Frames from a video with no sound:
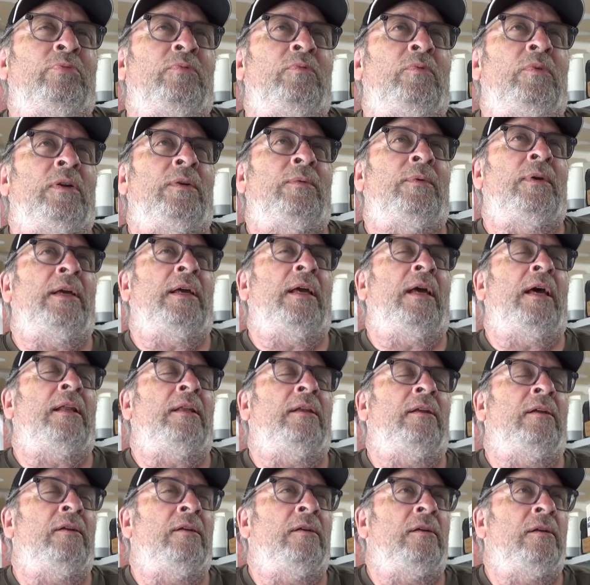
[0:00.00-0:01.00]
what have I got
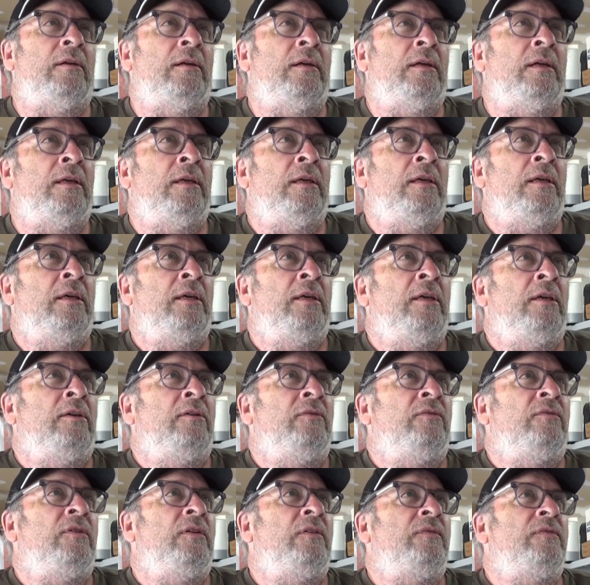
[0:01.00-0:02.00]
here,
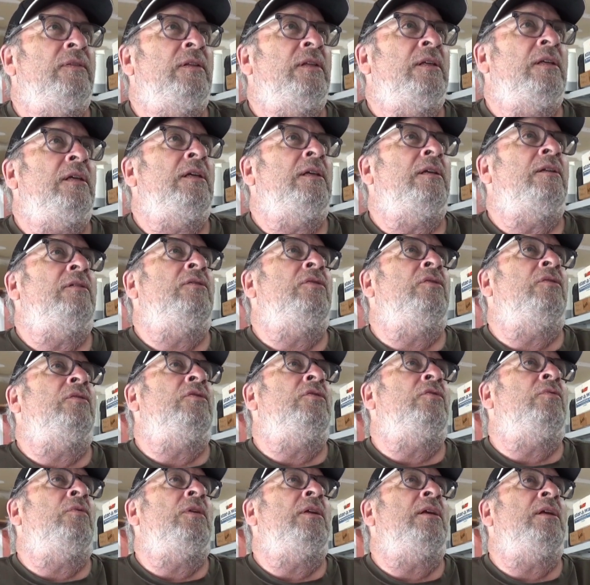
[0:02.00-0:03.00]
15,
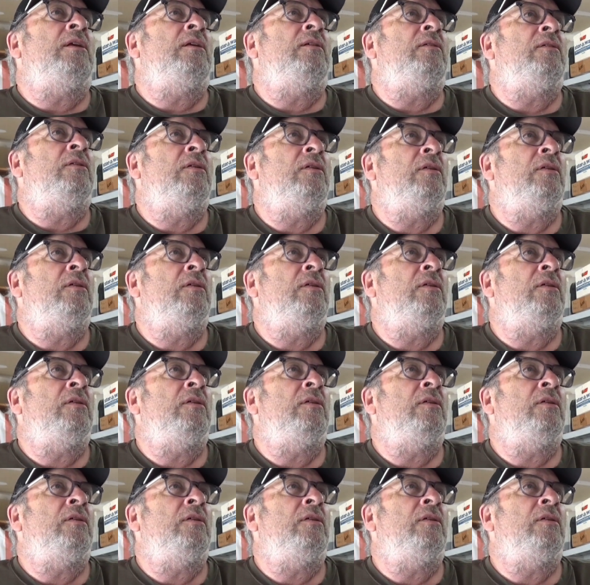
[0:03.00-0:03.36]
20,